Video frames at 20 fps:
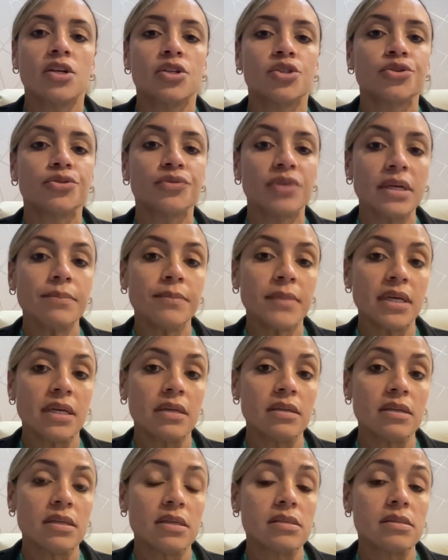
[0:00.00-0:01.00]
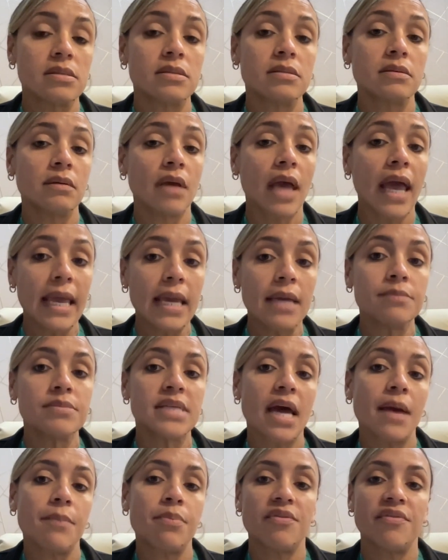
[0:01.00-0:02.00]
Treatment is aimed
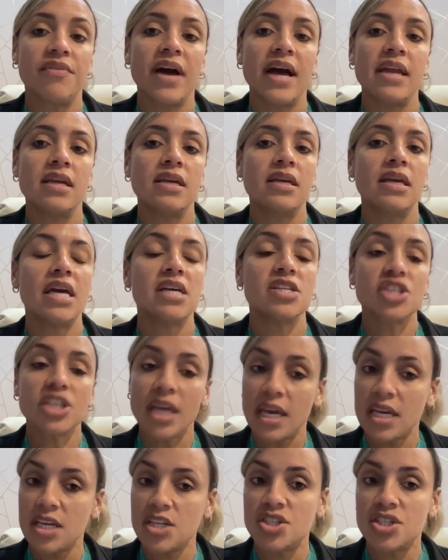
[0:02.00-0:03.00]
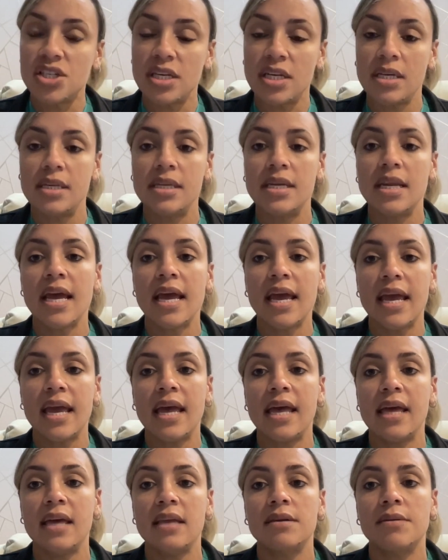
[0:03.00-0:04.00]
at providing education
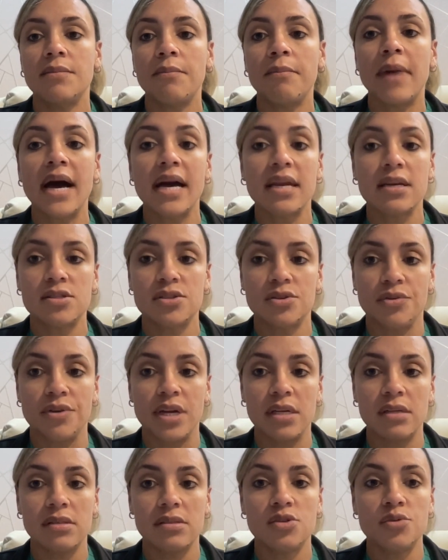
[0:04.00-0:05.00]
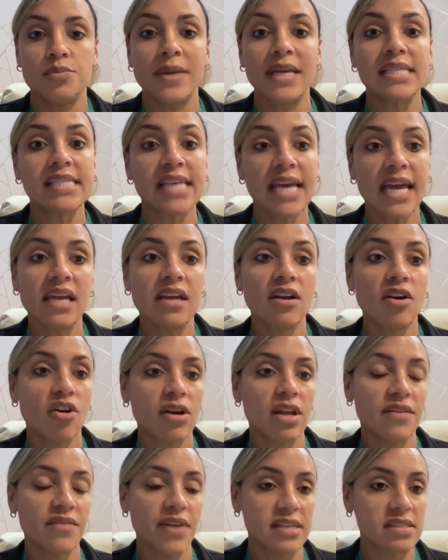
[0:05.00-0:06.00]
and monitoring to maintain
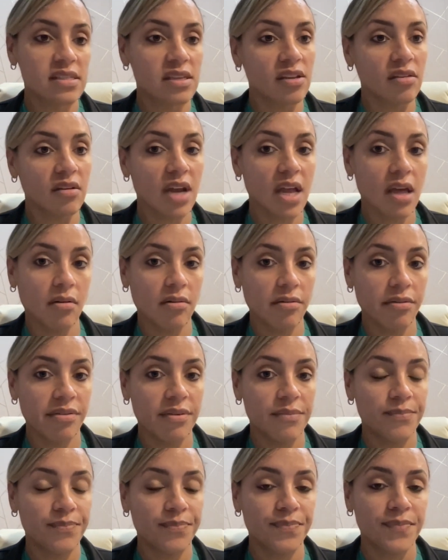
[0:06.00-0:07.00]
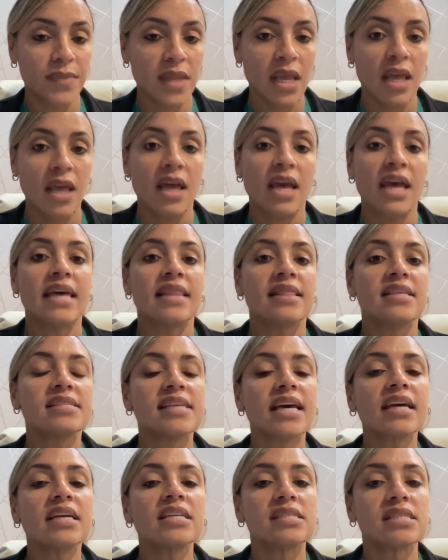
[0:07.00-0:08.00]
cardiovascular health. The
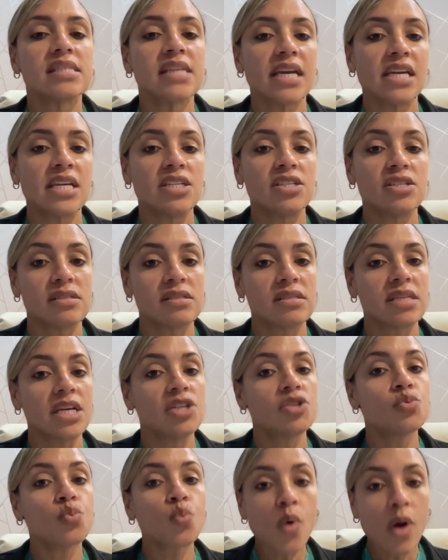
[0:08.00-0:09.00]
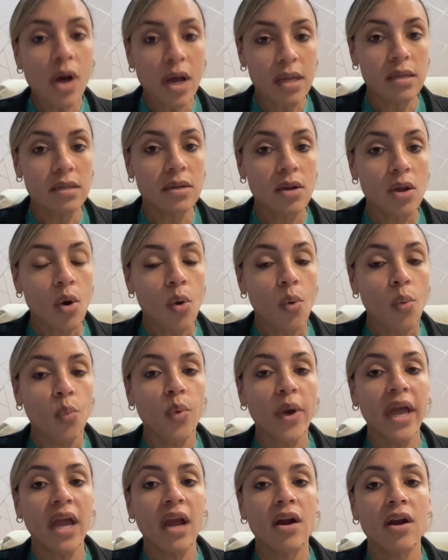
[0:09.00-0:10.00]
second stage is stage 1,
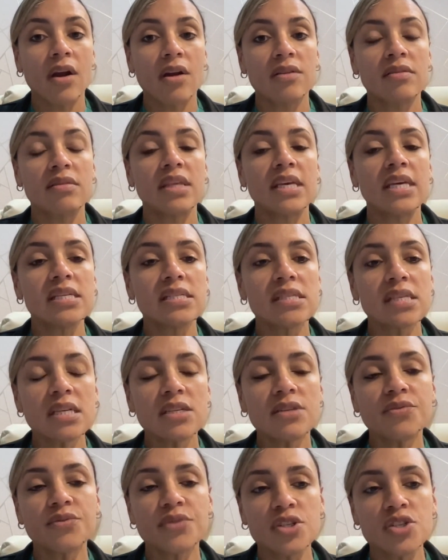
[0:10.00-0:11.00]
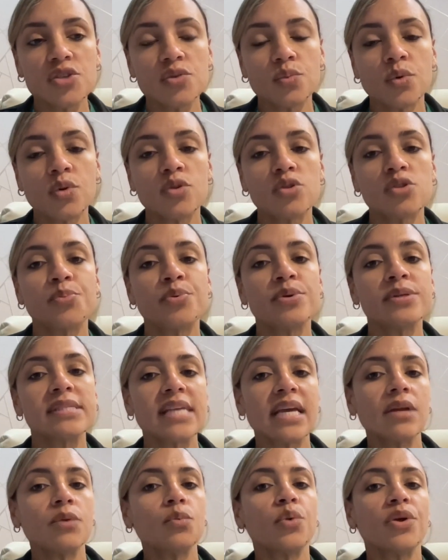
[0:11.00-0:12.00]
where these individuals
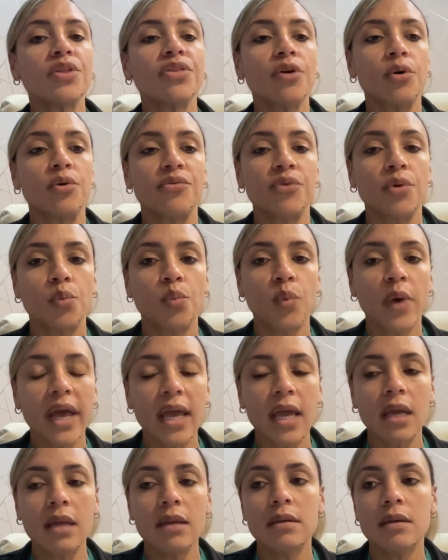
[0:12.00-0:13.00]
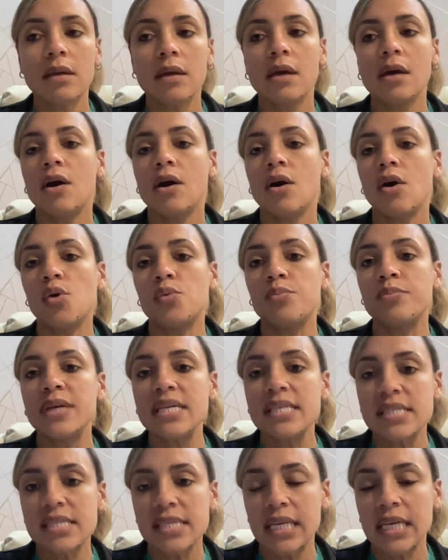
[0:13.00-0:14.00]
present with overweight,
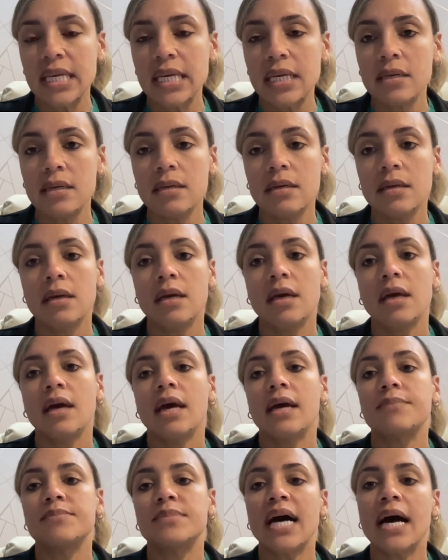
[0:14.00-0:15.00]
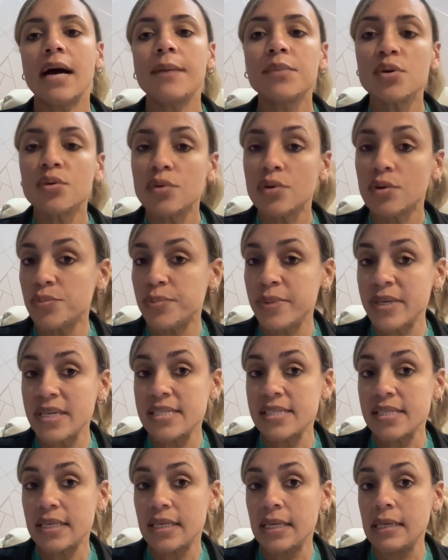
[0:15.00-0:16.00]
obesity, abdominal
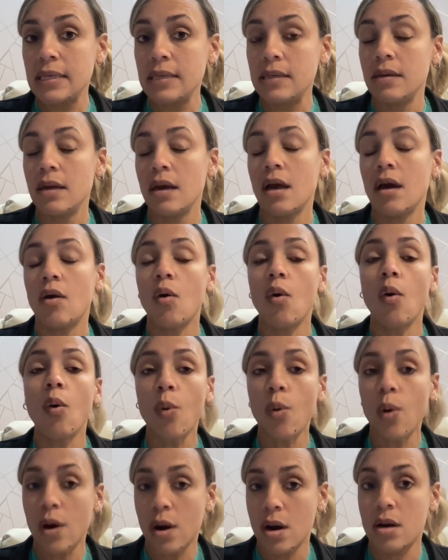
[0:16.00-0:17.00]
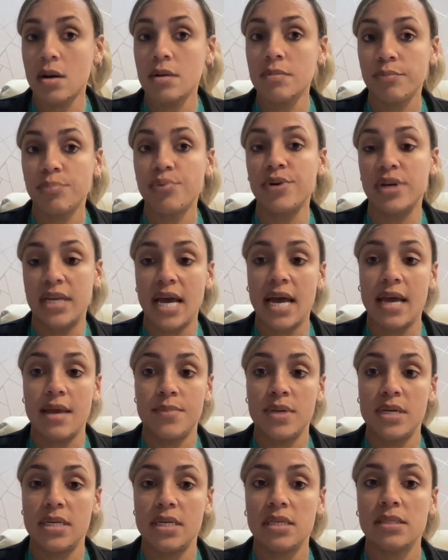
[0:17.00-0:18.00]
obesity, or
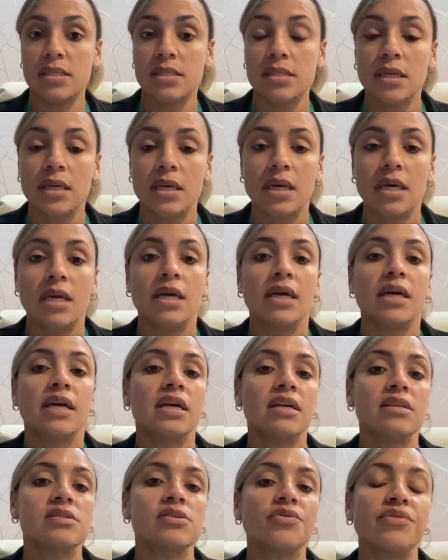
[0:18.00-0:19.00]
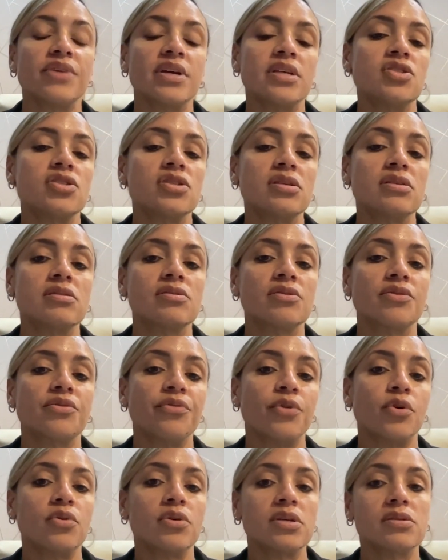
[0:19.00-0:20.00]
prediabetes. Interventions are
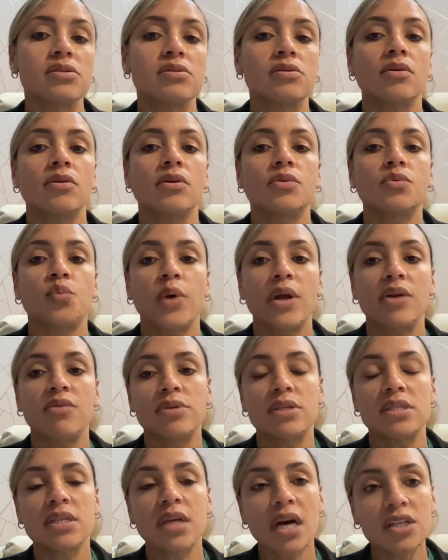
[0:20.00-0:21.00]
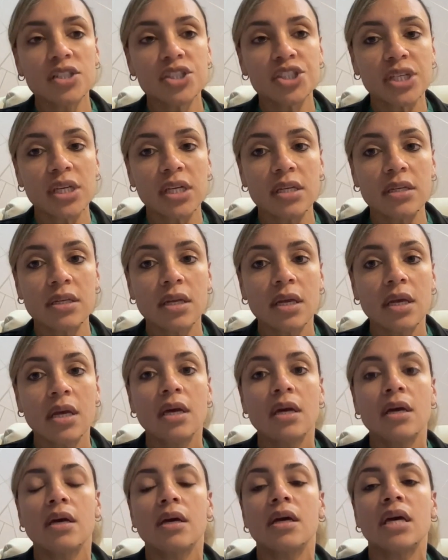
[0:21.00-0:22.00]
focused on weight reduction,
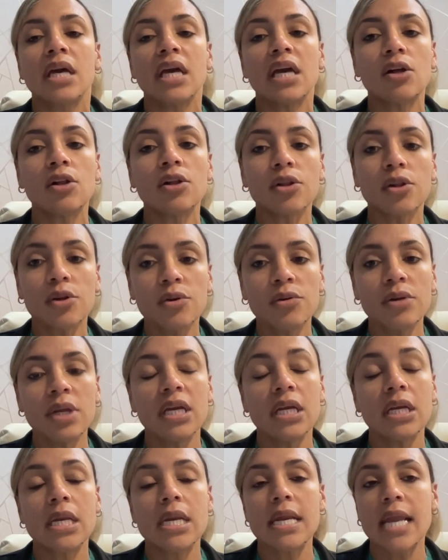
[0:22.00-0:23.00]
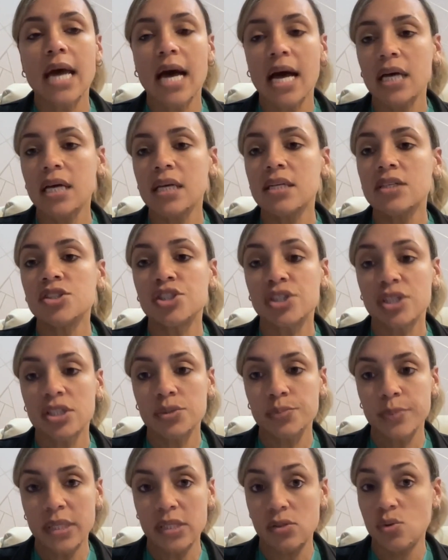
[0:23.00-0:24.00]
including
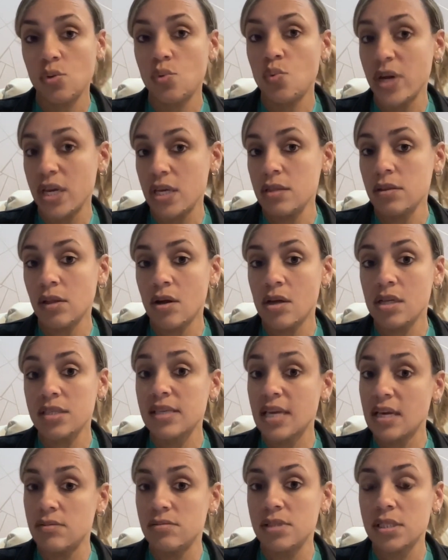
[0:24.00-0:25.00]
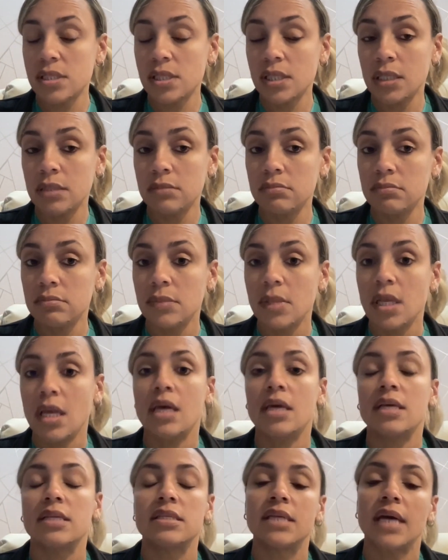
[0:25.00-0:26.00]
non-judgmental weight loss counseling,
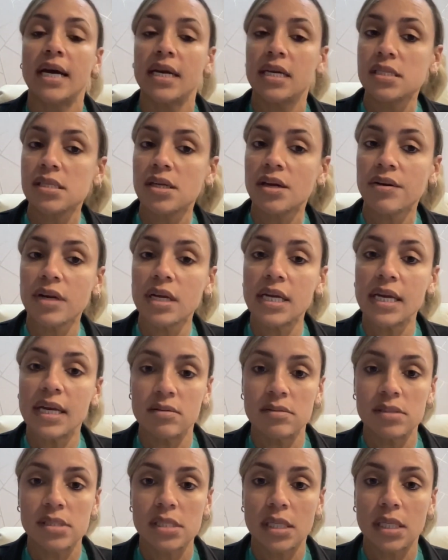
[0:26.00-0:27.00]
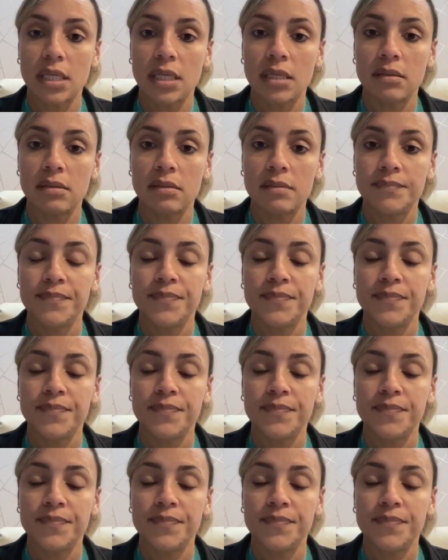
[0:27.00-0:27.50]
dietary counseling,